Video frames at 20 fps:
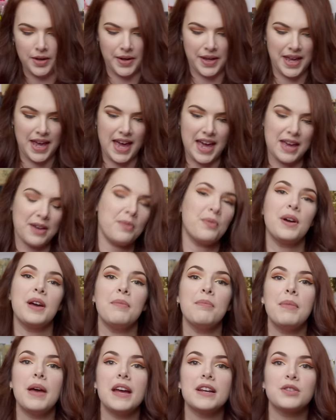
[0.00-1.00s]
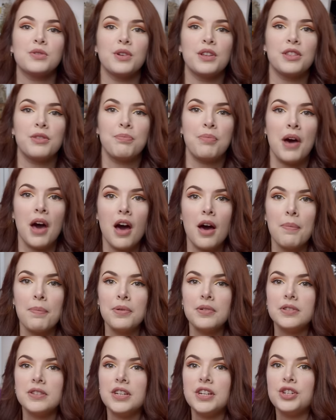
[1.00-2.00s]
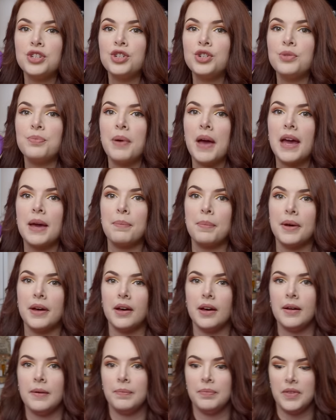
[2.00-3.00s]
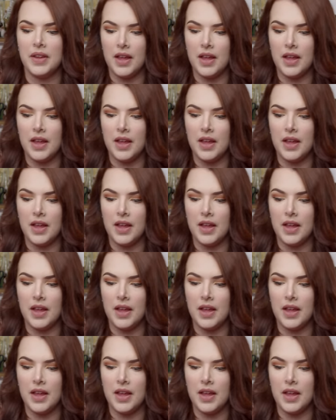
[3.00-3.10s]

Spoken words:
okay, we're met with purple tissue paper